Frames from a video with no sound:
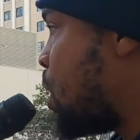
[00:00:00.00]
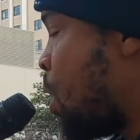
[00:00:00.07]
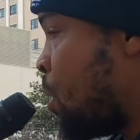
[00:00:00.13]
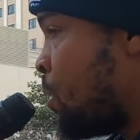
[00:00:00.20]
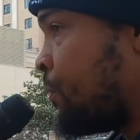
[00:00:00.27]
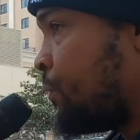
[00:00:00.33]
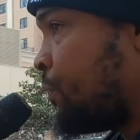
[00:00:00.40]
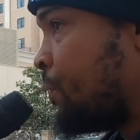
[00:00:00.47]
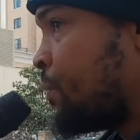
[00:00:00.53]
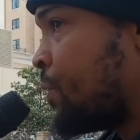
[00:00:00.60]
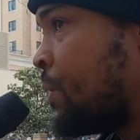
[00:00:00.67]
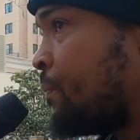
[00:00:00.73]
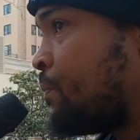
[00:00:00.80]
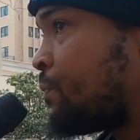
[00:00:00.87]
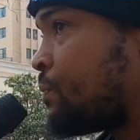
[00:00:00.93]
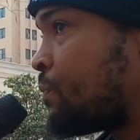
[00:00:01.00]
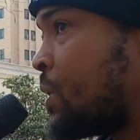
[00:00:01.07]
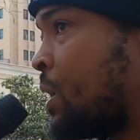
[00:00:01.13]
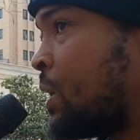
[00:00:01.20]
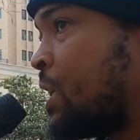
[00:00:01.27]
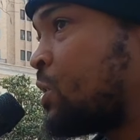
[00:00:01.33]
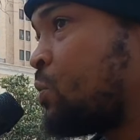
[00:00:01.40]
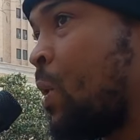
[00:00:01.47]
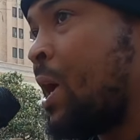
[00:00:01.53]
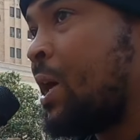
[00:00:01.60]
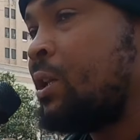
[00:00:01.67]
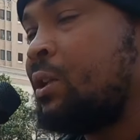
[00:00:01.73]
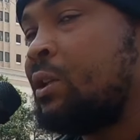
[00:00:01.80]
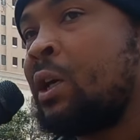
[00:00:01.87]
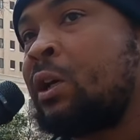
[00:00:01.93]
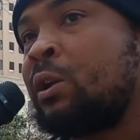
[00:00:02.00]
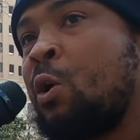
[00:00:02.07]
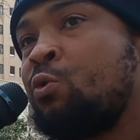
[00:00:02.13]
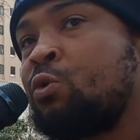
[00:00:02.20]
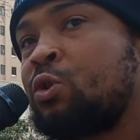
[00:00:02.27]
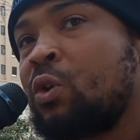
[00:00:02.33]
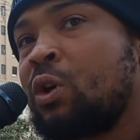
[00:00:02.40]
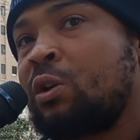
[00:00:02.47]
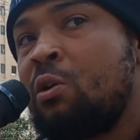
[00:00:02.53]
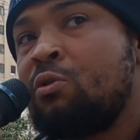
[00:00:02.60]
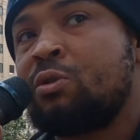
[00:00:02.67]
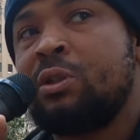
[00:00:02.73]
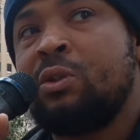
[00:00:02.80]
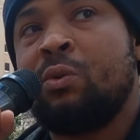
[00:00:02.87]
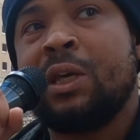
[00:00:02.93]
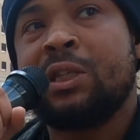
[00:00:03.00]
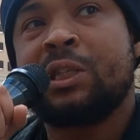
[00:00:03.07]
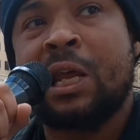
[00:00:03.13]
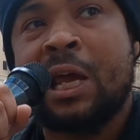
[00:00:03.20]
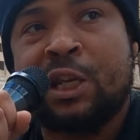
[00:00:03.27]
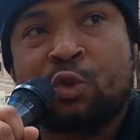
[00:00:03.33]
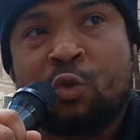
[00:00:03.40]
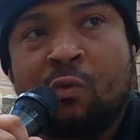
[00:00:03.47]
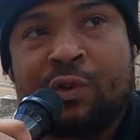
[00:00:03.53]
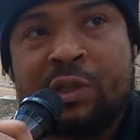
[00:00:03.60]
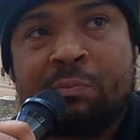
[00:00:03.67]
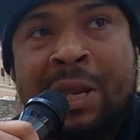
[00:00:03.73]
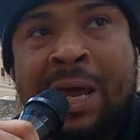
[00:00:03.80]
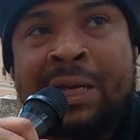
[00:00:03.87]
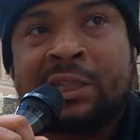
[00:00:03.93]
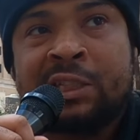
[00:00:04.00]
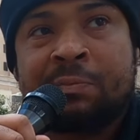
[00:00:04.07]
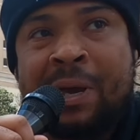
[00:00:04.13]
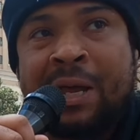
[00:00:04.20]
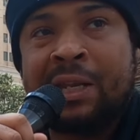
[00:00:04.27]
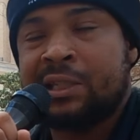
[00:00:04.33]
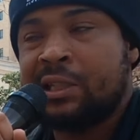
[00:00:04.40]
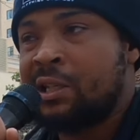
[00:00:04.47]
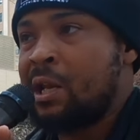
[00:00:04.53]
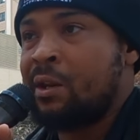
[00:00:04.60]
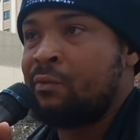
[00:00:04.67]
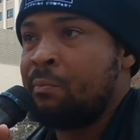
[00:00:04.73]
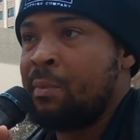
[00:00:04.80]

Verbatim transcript: the earth. And guess what? The closer and closer you get to that truth as blacks, Hispanics, and Native